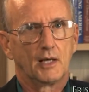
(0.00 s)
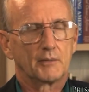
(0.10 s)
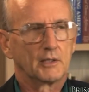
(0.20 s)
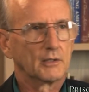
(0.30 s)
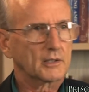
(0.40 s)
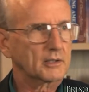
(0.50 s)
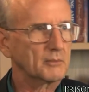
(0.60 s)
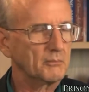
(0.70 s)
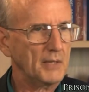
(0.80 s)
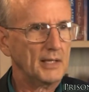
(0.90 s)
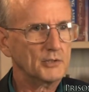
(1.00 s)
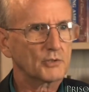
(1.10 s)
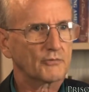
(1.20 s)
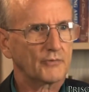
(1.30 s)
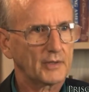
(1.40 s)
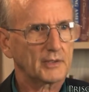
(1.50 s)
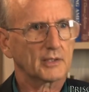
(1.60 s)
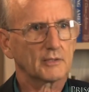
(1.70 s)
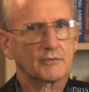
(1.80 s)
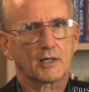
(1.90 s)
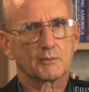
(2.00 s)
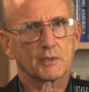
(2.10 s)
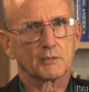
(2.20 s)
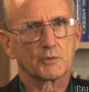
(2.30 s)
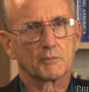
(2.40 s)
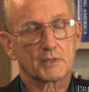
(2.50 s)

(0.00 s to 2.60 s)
I mean, look at the major funding in the environmental movement.